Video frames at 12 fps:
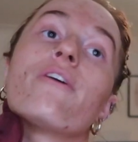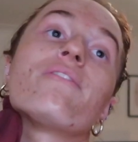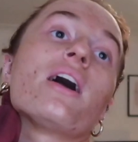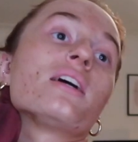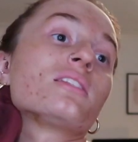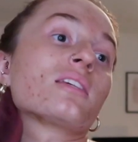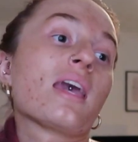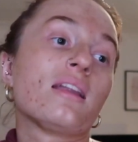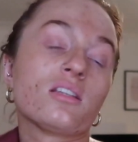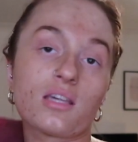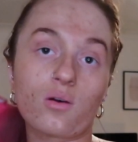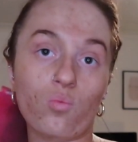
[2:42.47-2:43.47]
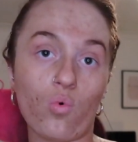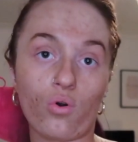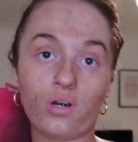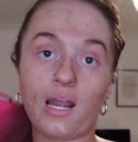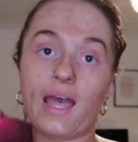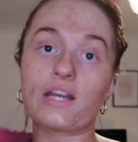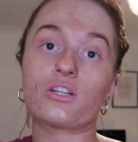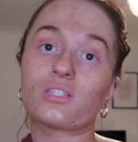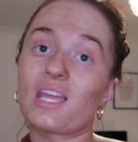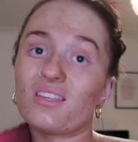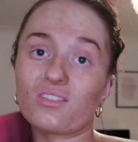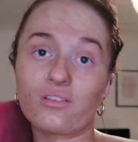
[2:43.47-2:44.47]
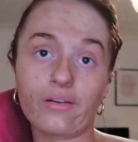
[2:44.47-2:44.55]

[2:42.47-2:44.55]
fair skinned that 1 layer just isn't